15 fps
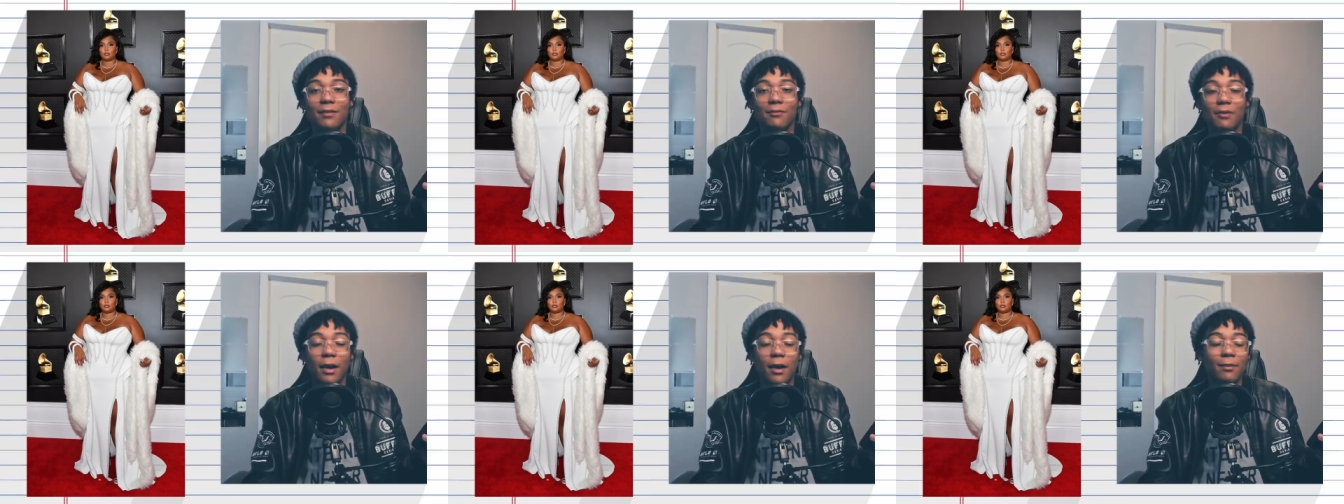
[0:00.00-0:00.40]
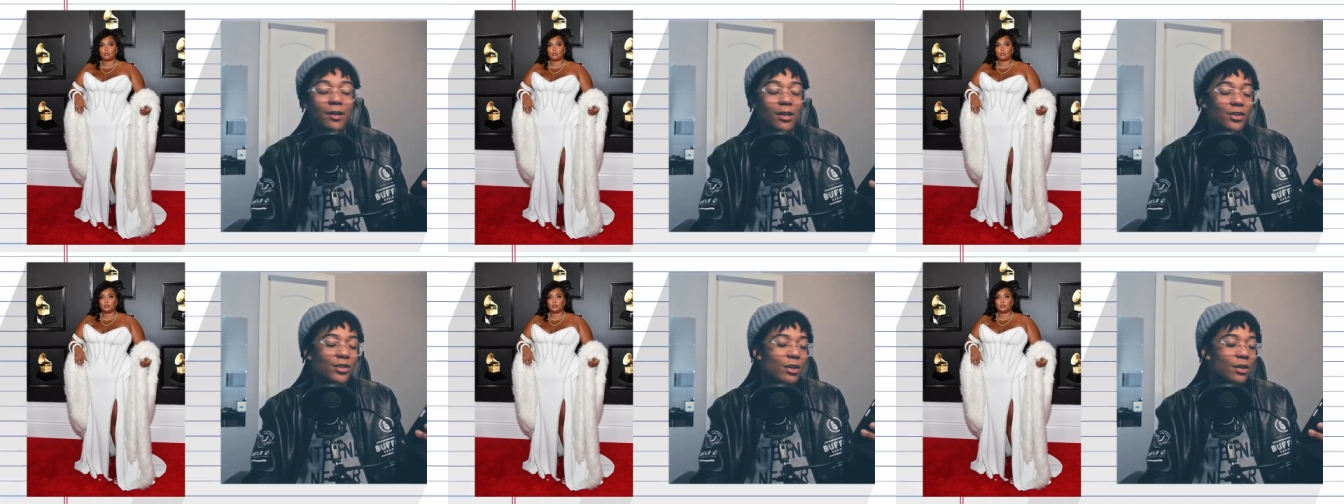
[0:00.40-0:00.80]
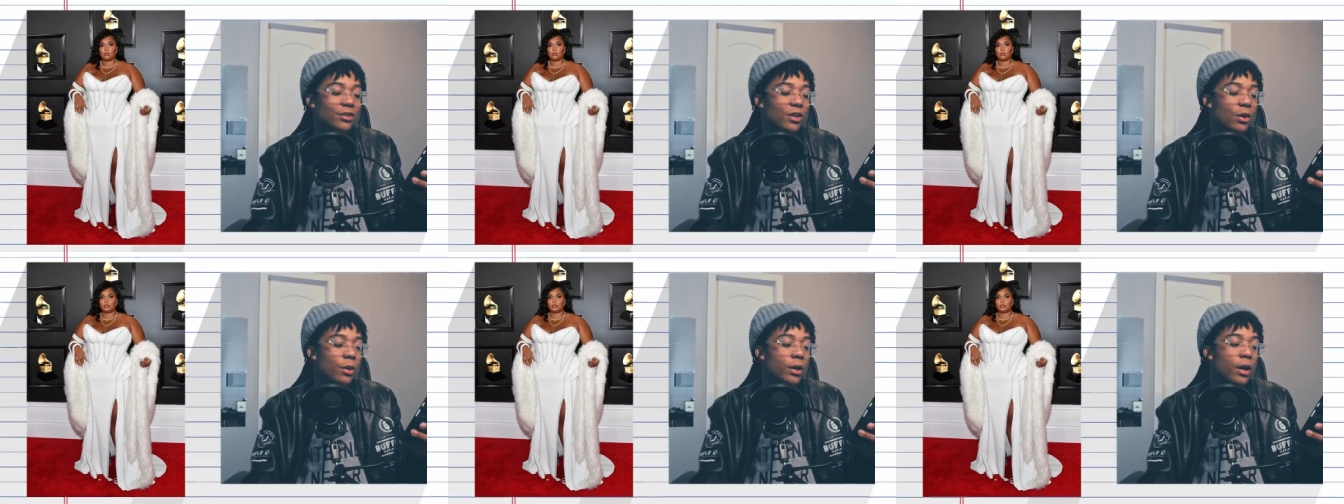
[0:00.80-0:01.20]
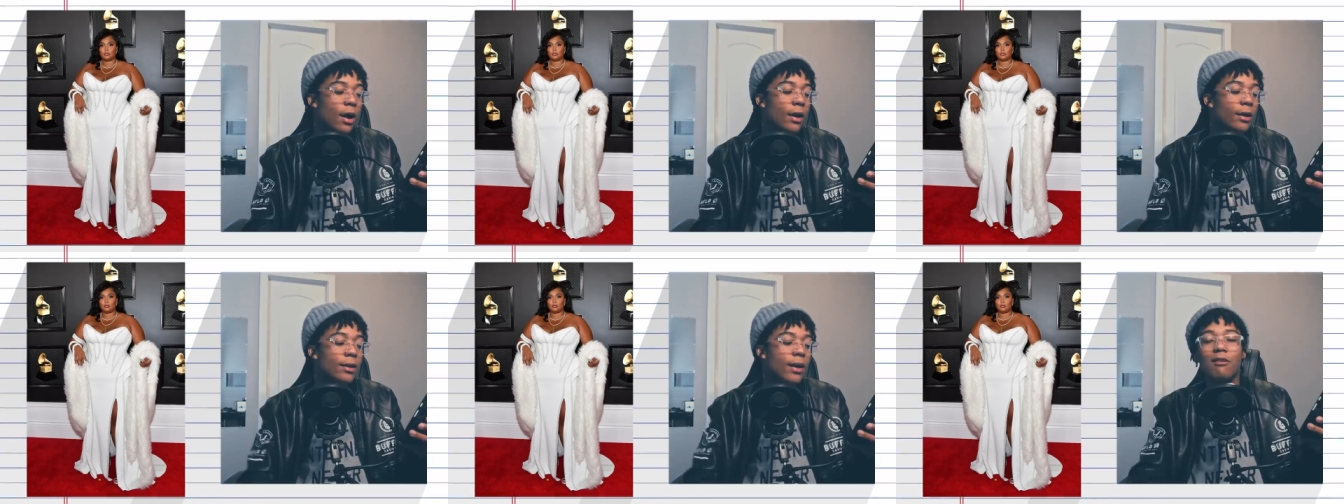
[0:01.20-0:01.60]
vibe that she she has going
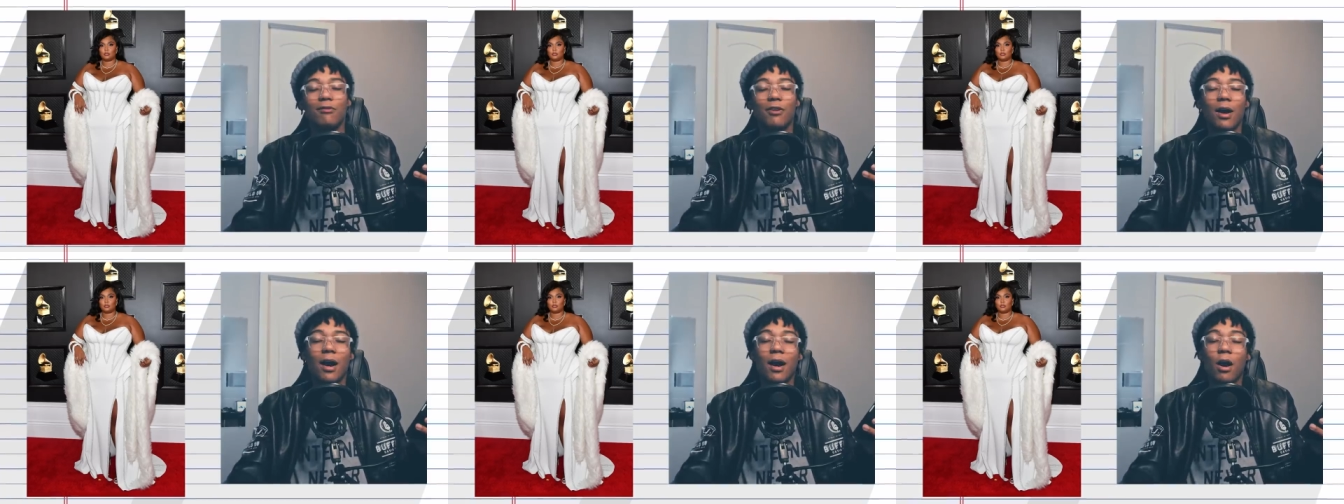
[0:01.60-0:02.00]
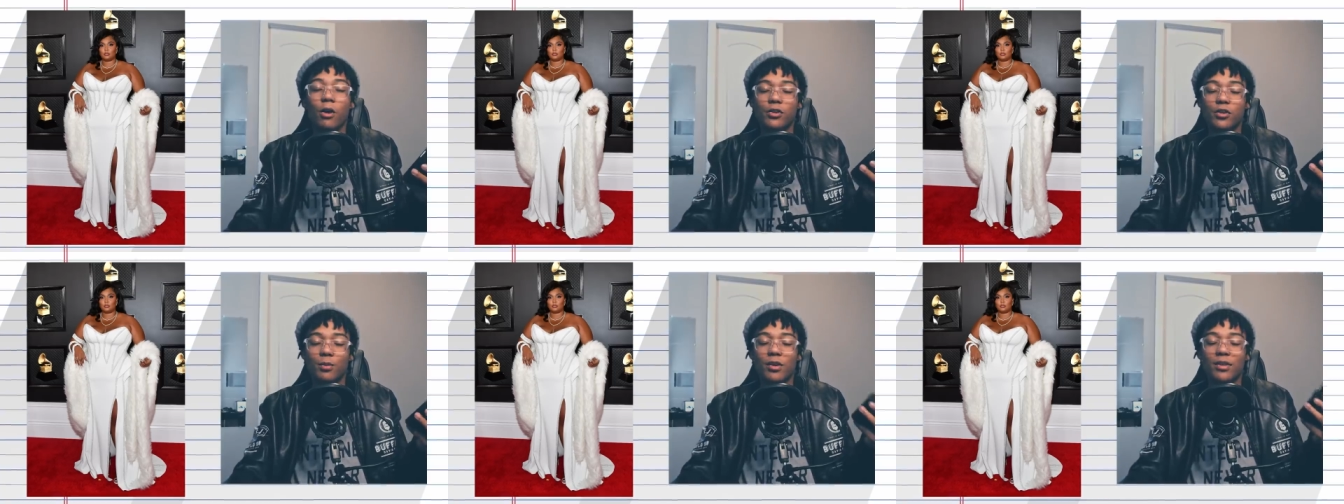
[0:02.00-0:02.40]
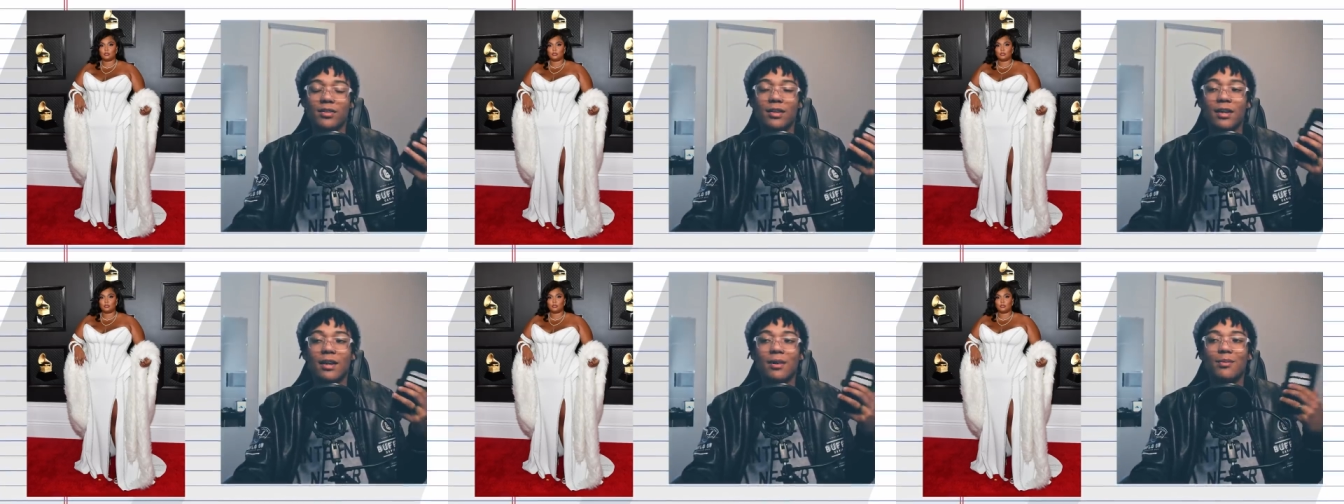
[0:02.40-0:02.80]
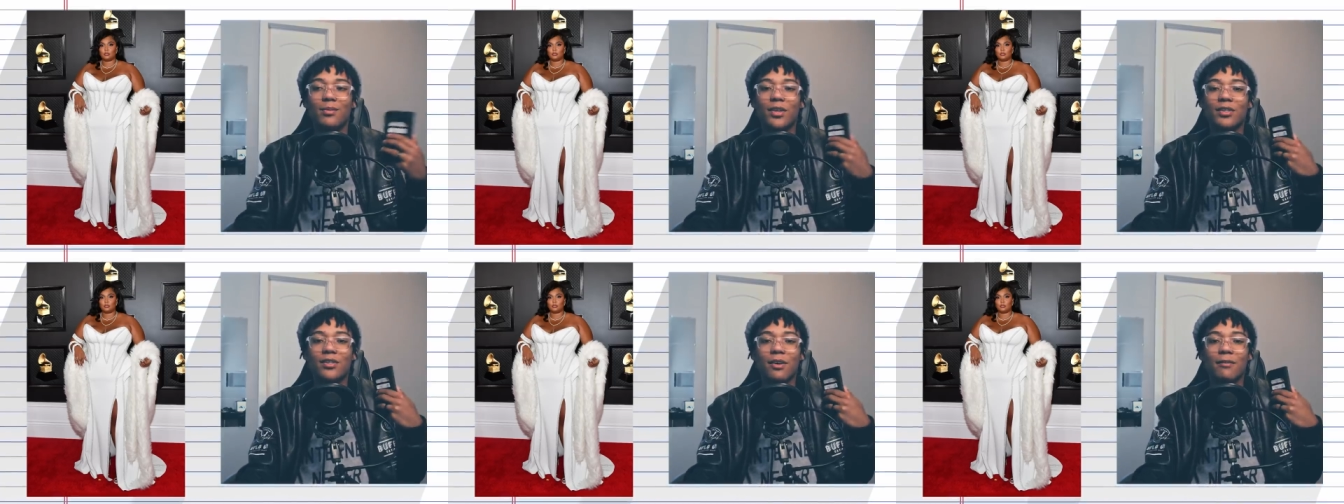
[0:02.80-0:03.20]
on. However, I also must say,
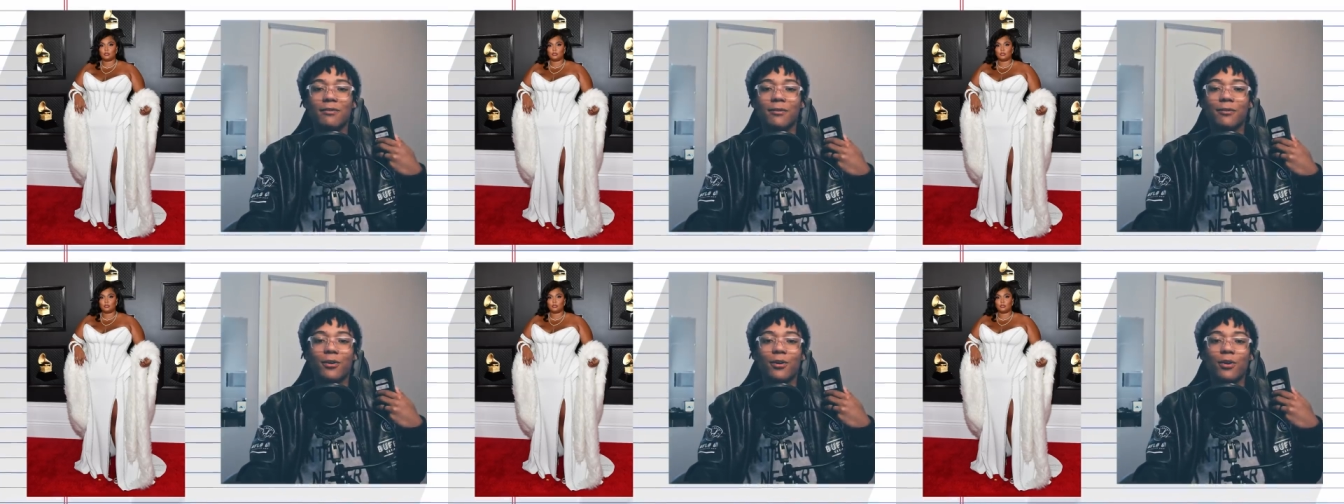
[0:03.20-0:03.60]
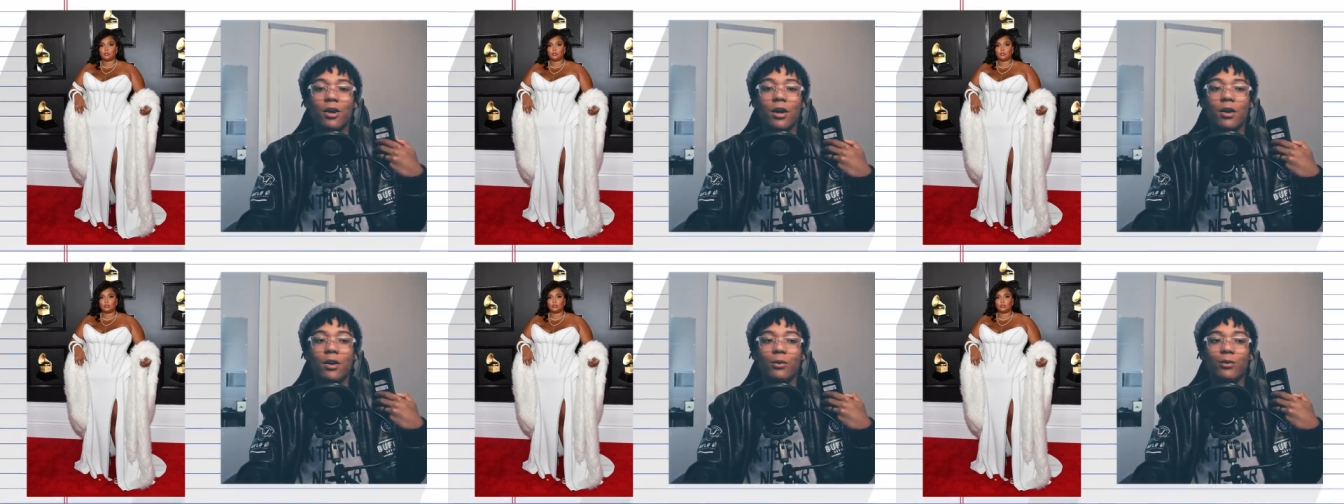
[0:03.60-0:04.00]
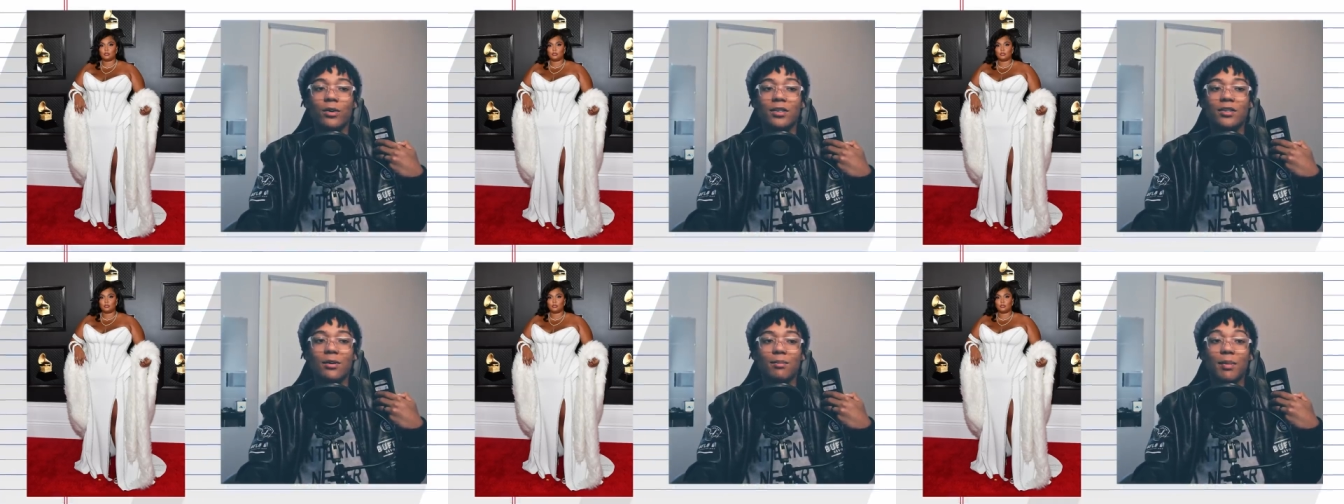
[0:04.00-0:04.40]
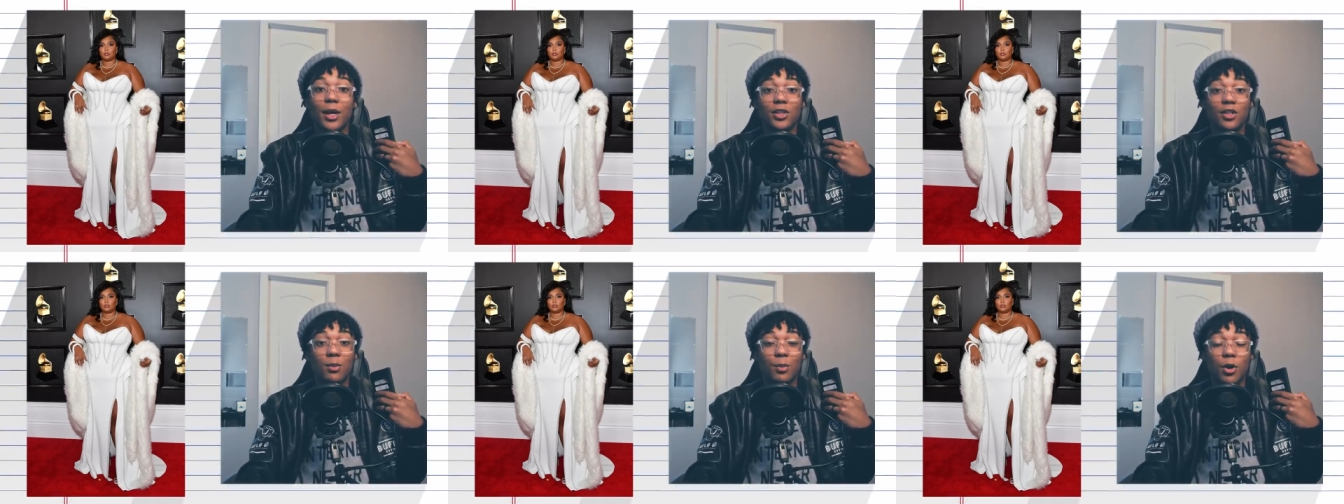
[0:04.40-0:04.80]
based off of her uh, recent
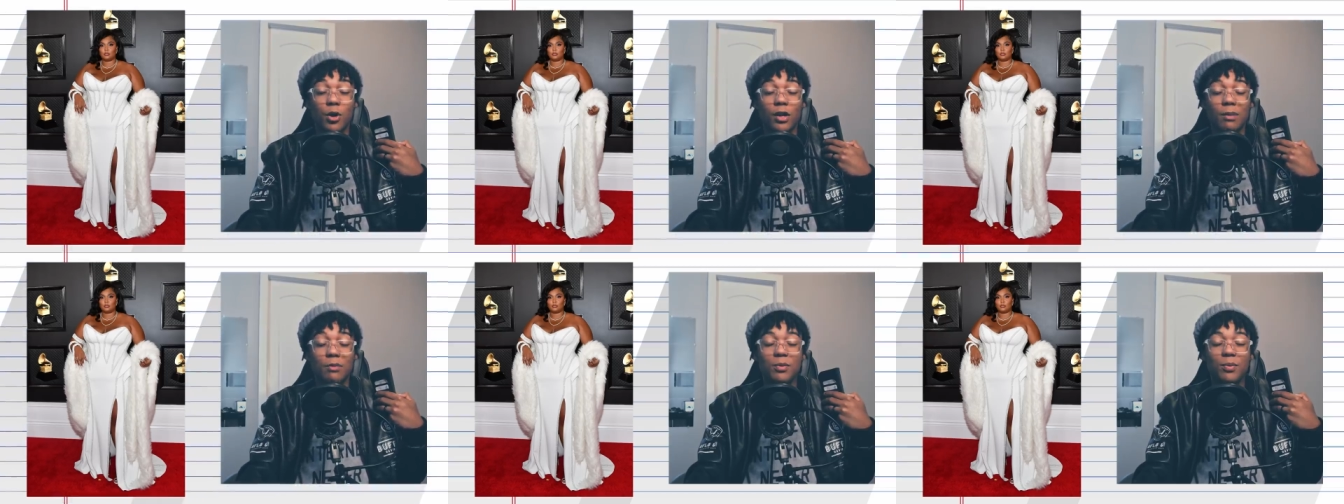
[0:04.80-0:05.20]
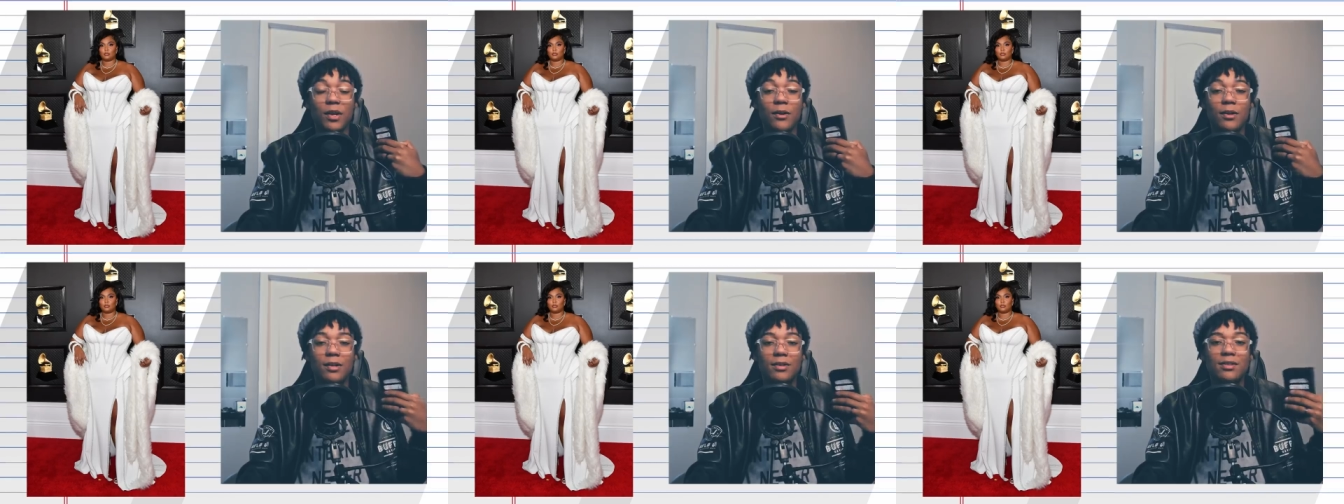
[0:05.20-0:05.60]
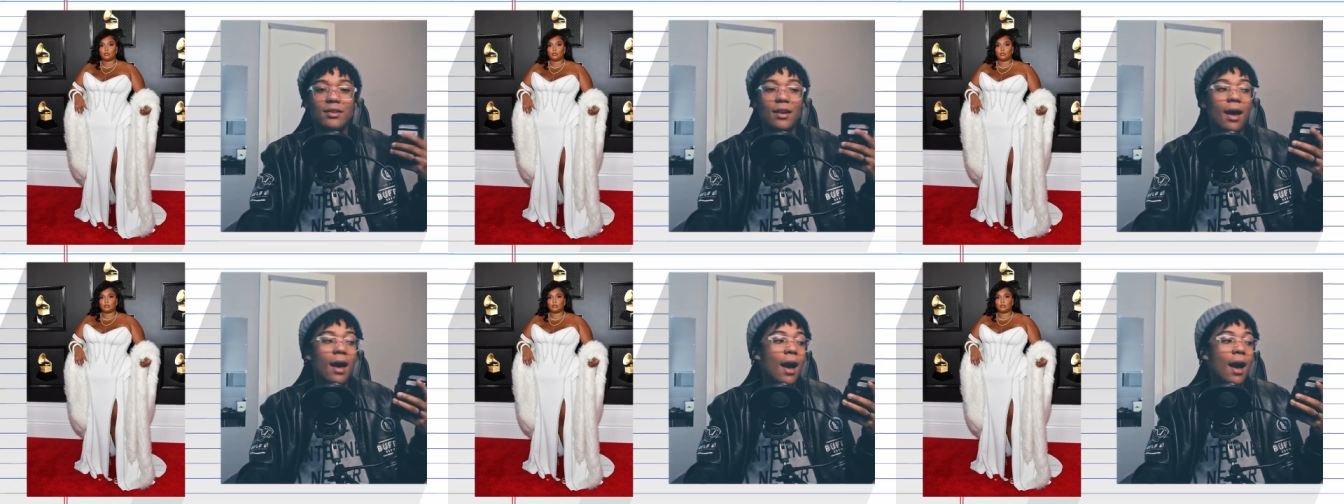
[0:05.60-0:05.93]
basketball game appearance,